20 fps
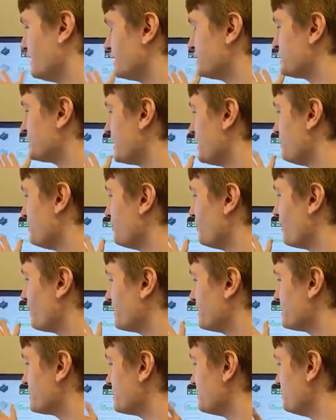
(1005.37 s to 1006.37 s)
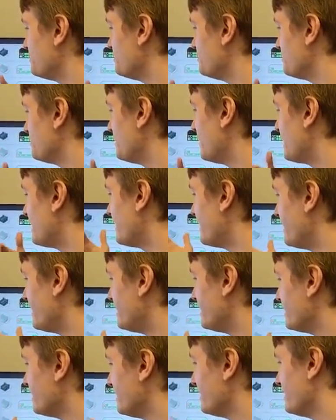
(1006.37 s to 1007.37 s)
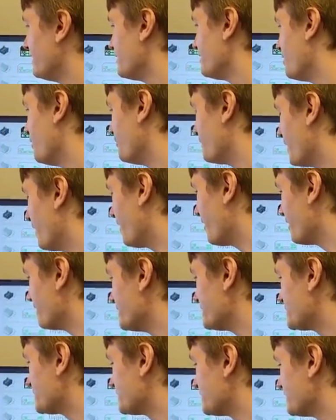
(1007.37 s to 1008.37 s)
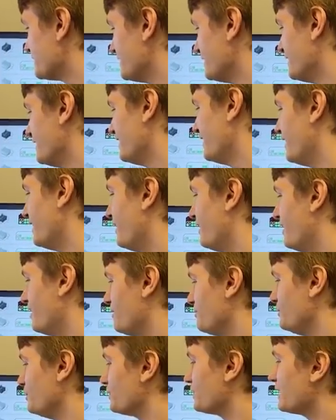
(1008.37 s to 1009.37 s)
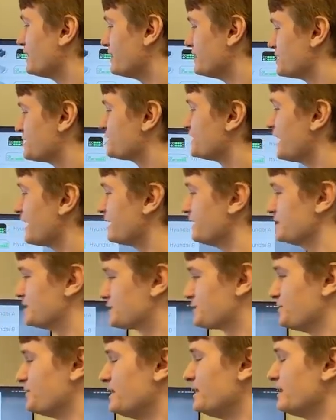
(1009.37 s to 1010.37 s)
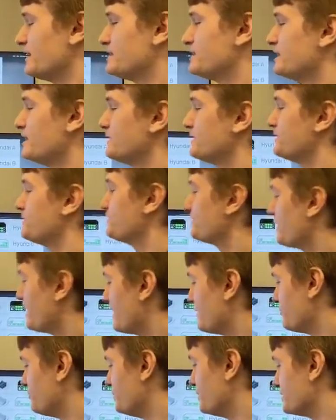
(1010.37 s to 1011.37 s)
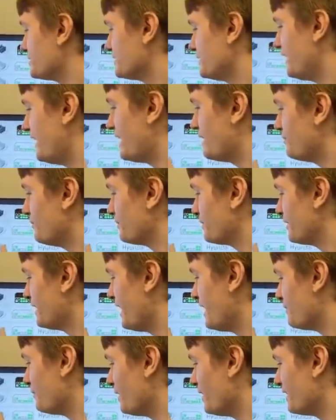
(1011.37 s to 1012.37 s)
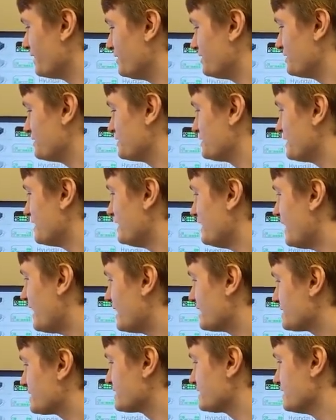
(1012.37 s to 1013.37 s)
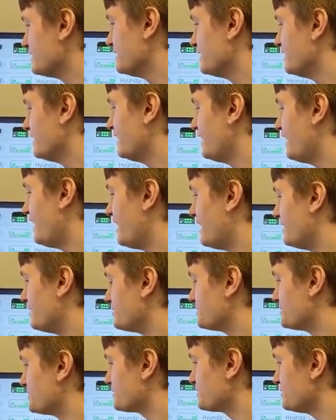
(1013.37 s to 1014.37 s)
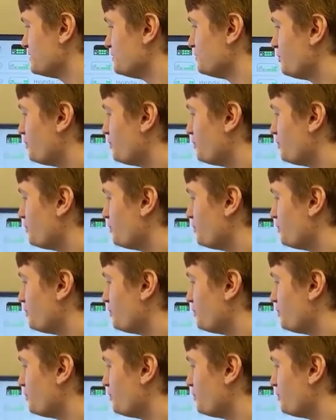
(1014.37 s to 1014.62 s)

let's say we wanted to get a Kona harness. Um, you'll get the second screen that says, is your car have a built-in camera? You're gonna say yes and there's this new